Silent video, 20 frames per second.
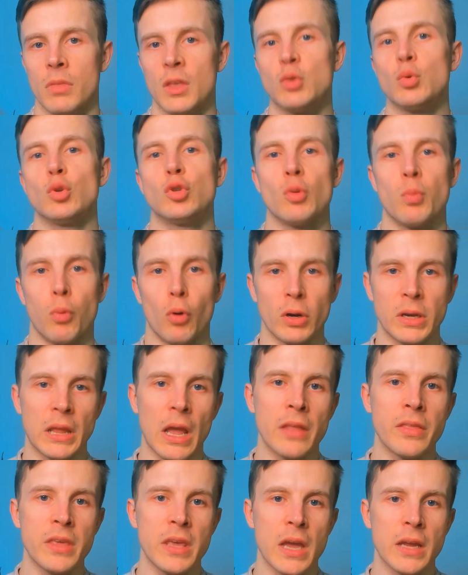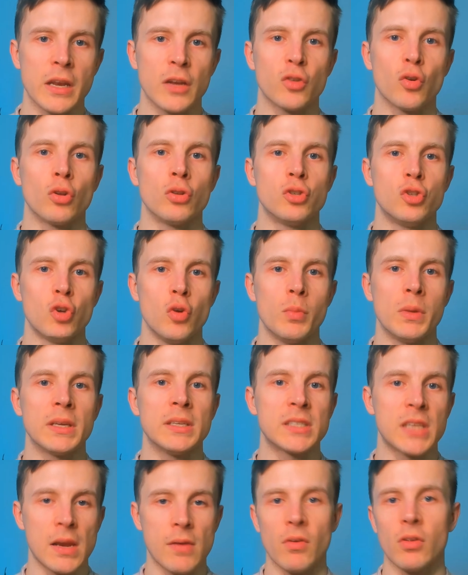This would support the idea that consuming
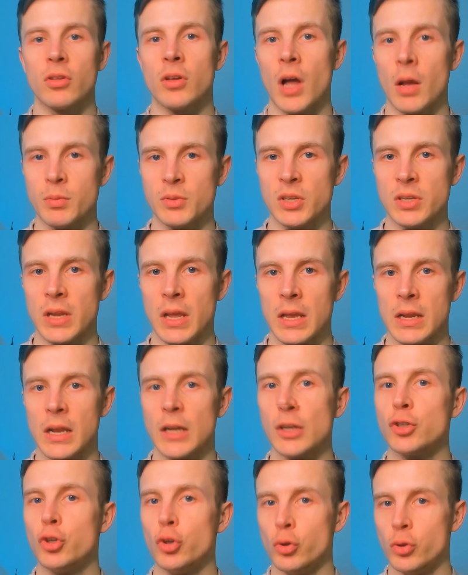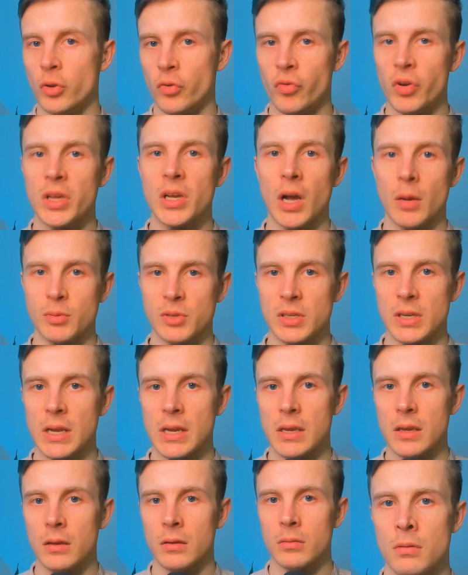several cups a day, like 2 to 3 cups a
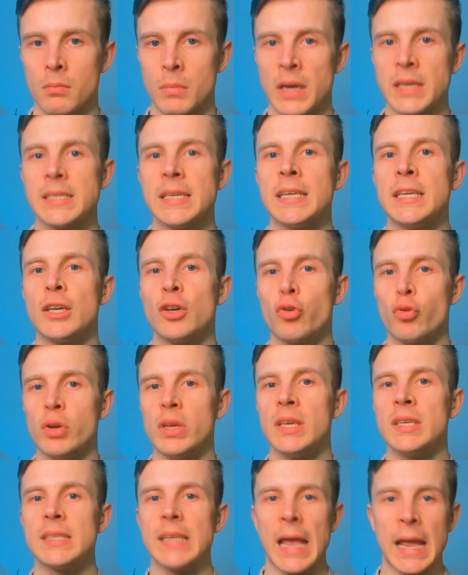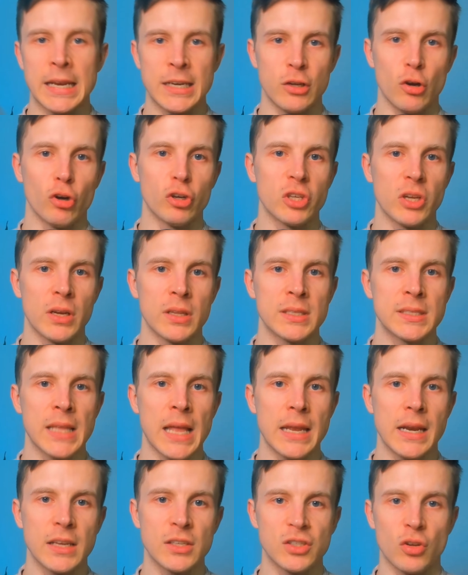day, might increase antioxidant
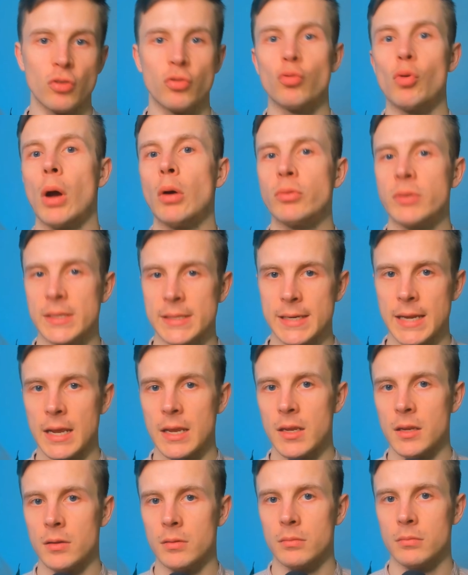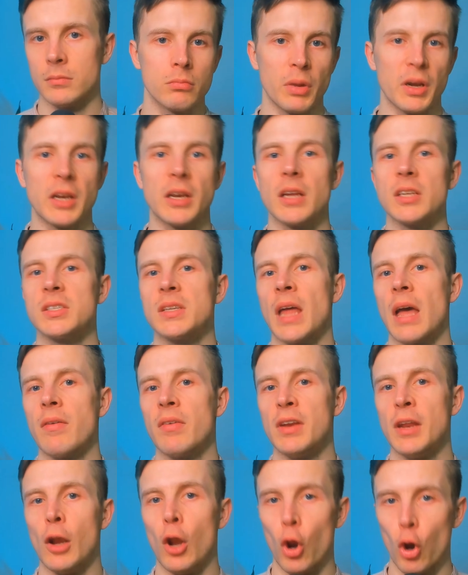status throughout the day, but it doesn't have
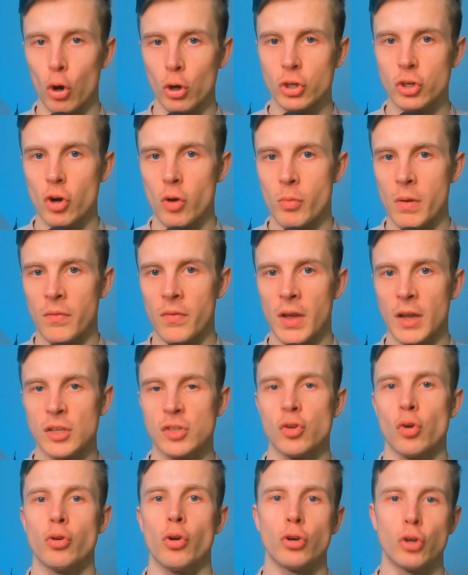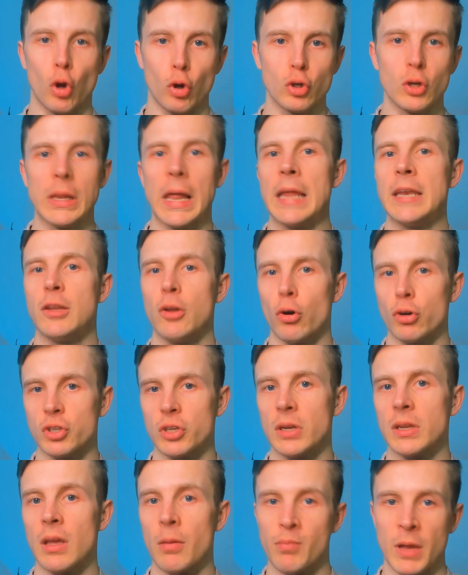any long-term effects on your total
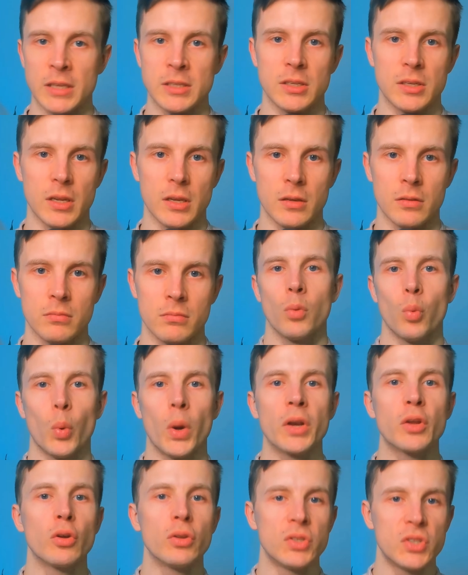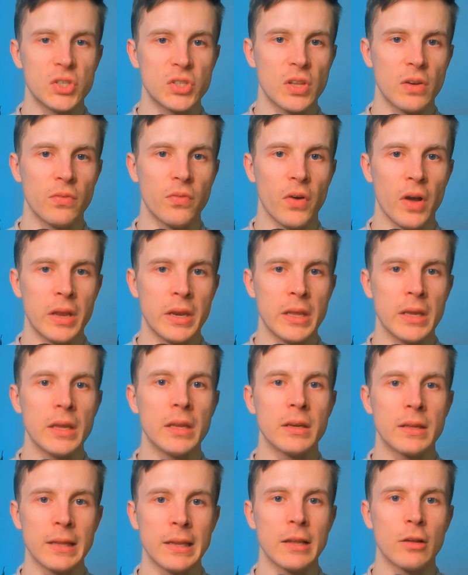antioxidant capacity. One consistent finding
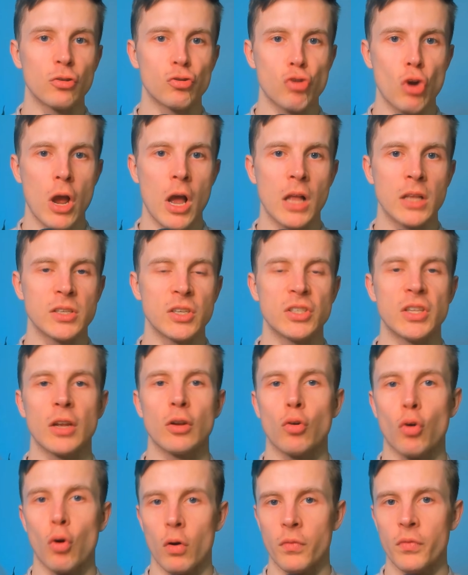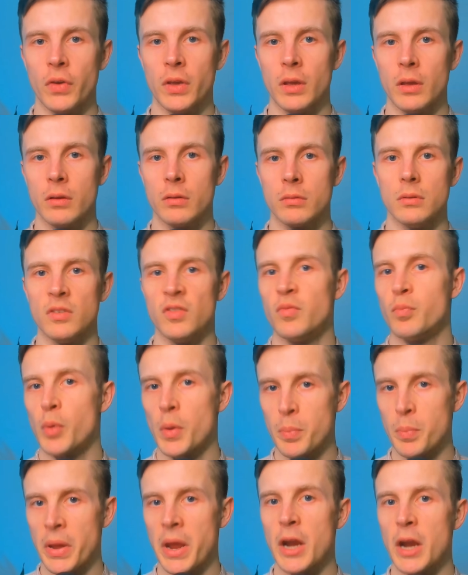in clinical trials is that coffee, if
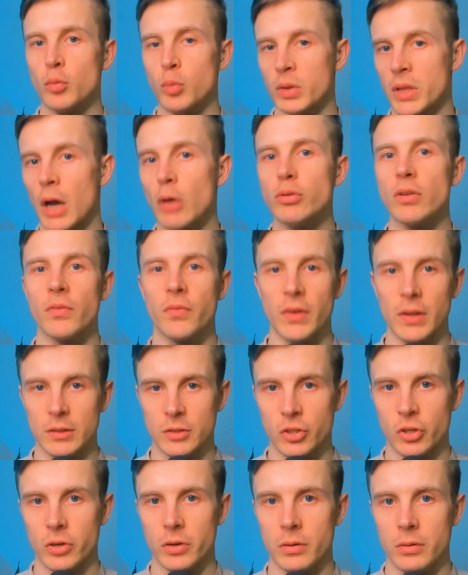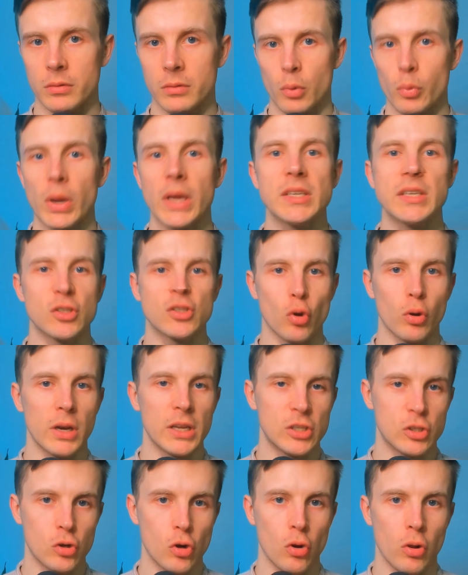prepared without a filter, raises
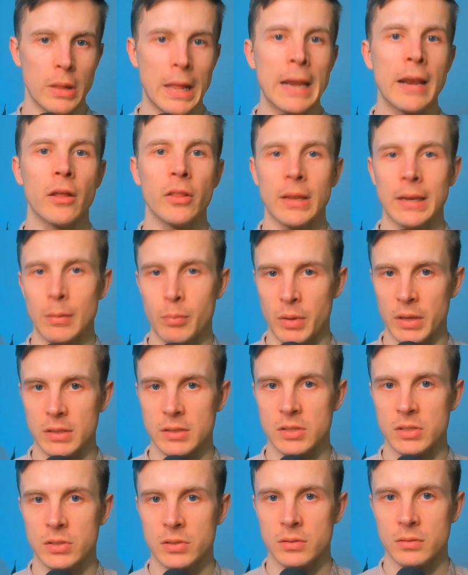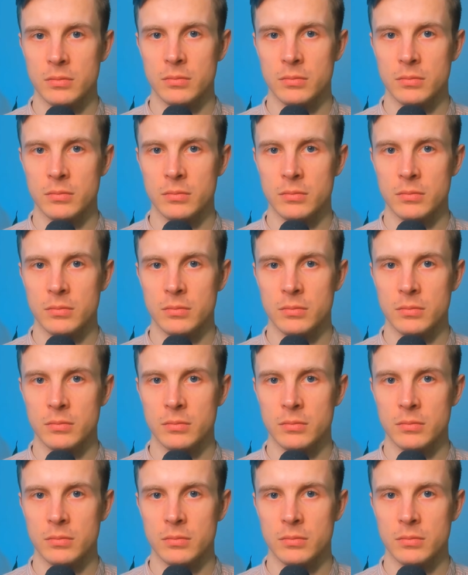cholesterol and other lipids,